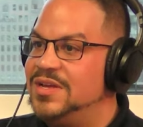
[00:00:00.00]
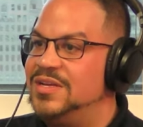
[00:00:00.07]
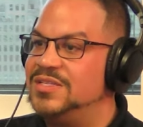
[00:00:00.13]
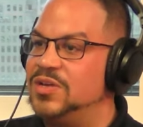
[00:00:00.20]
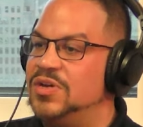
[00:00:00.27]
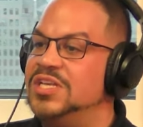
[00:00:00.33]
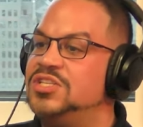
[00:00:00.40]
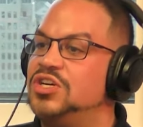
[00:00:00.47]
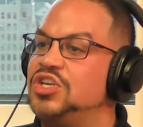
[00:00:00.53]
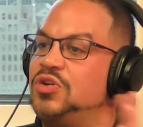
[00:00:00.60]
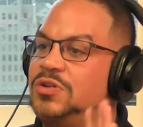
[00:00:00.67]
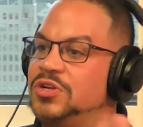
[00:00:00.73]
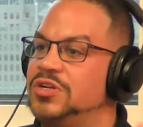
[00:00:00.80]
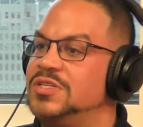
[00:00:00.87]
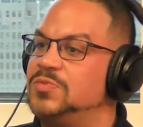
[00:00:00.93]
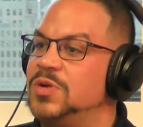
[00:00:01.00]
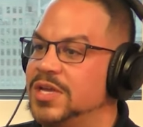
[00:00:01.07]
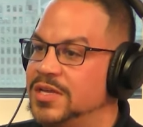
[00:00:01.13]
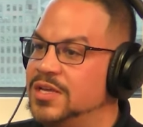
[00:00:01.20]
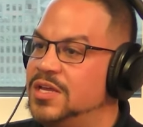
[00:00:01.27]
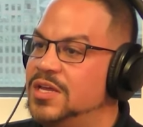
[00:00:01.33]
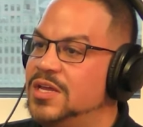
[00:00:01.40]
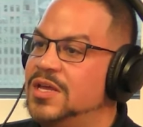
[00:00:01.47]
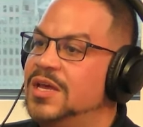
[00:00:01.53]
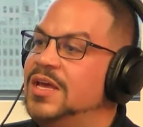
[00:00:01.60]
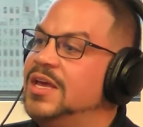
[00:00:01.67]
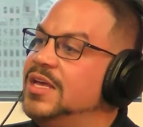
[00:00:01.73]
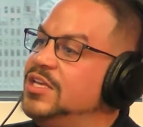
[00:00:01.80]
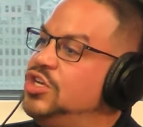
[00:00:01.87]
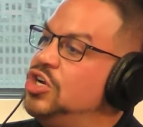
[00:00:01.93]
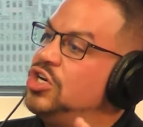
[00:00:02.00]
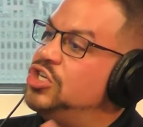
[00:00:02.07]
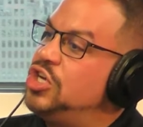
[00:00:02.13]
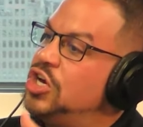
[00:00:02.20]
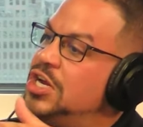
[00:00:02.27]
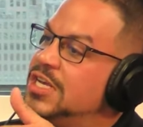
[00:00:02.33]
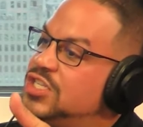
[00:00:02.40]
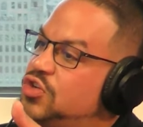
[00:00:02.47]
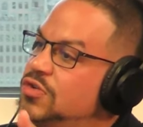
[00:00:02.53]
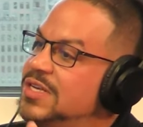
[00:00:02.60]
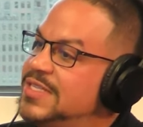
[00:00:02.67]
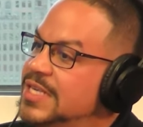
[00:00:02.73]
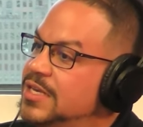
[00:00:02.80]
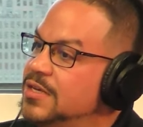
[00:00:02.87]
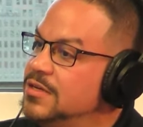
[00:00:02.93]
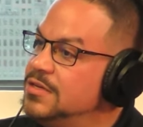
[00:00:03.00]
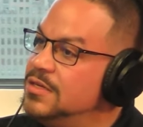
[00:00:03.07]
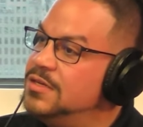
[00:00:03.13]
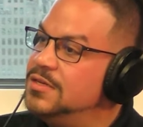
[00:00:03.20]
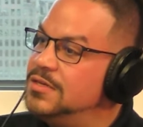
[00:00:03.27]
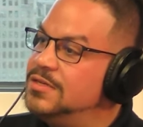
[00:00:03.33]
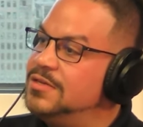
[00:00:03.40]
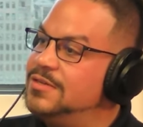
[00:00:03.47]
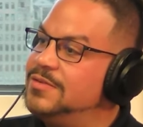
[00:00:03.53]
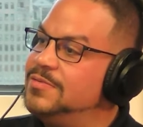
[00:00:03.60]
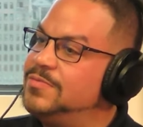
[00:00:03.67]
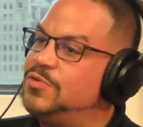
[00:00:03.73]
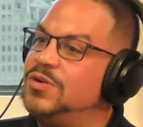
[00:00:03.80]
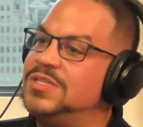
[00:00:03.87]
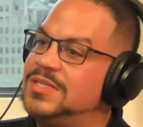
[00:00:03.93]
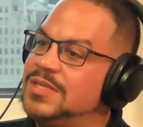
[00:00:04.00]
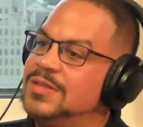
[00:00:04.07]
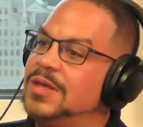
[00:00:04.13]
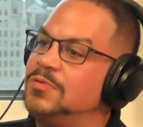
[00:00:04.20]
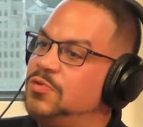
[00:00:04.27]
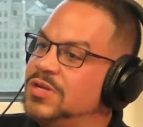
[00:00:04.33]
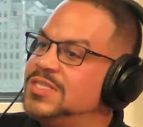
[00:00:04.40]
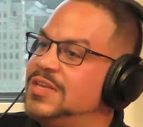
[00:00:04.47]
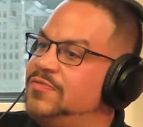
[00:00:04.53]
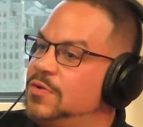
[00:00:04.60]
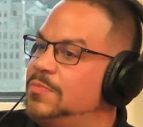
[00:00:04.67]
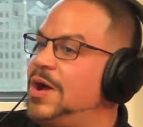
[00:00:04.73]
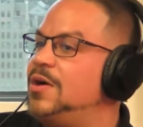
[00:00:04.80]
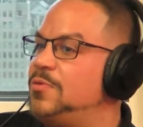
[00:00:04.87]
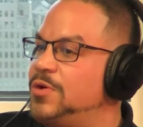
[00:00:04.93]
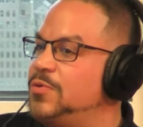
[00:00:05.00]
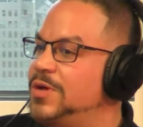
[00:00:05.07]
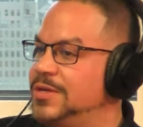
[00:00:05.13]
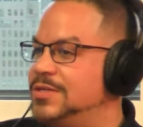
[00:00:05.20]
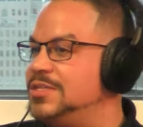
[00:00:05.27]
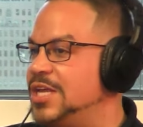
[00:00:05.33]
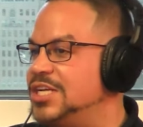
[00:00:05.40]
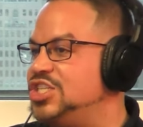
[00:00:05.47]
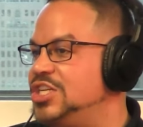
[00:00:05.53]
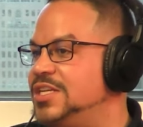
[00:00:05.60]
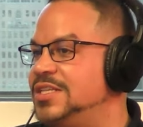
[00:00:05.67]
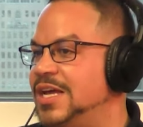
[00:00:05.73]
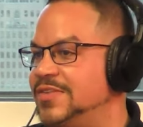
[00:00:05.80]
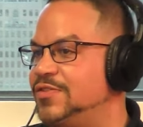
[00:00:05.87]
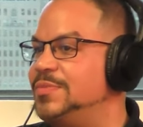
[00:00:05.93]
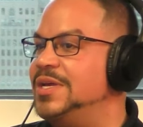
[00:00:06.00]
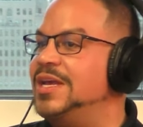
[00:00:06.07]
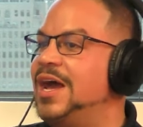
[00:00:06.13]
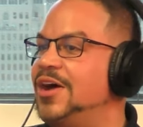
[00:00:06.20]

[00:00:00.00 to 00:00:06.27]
mean? So he took you under his wing. You're you're his Chrissy. Chris, the, Chrissy from Power 108, like she oh, did that for